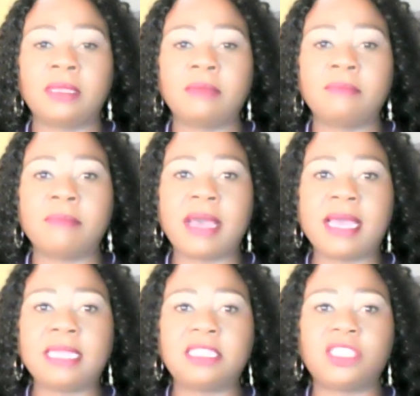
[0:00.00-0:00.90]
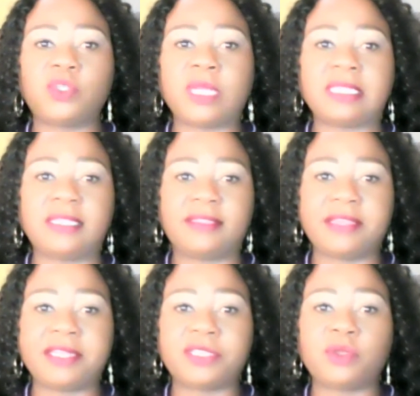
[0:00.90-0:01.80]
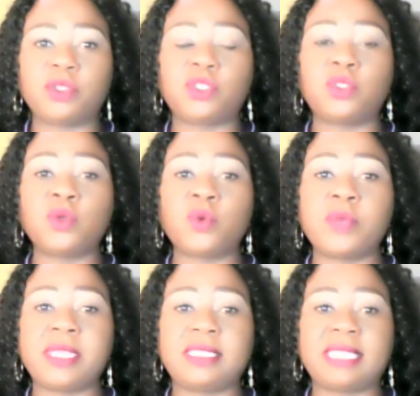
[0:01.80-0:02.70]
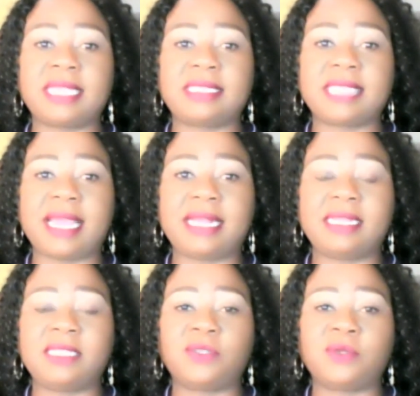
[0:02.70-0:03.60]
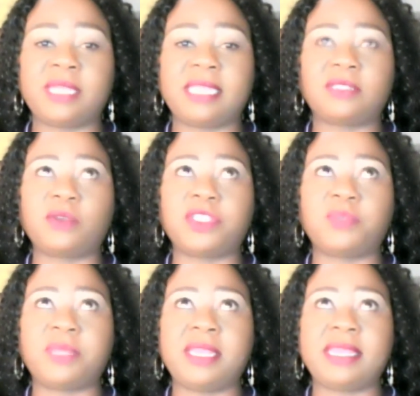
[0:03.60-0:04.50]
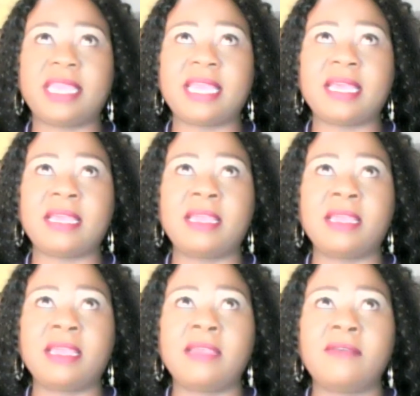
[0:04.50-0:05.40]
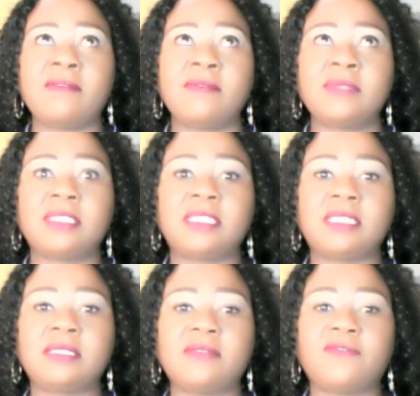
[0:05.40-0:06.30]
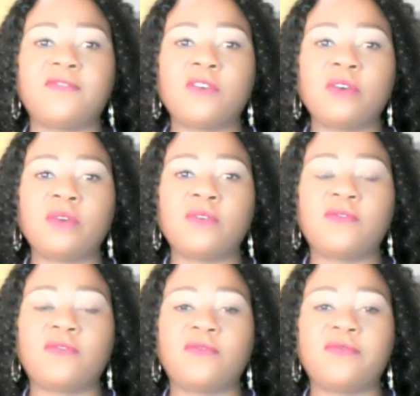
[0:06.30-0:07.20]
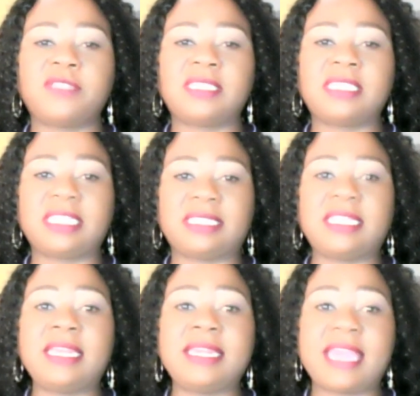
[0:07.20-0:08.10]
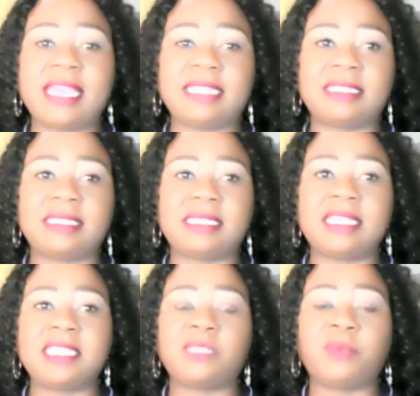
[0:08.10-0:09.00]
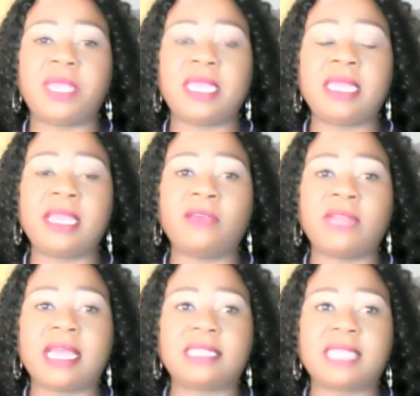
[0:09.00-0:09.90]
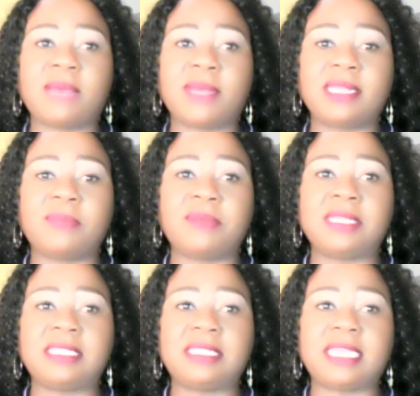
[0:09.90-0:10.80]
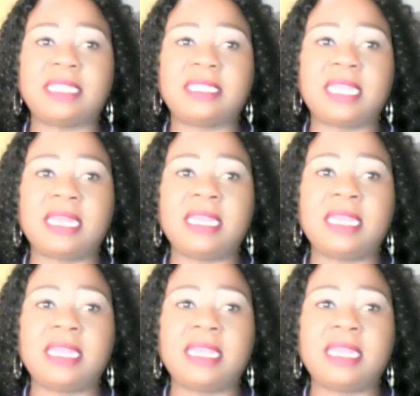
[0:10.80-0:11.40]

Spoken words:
March 23rd. So 2 weeks exactly, 2 days. So he's been there for 16 days. He's been held at Kabwata police station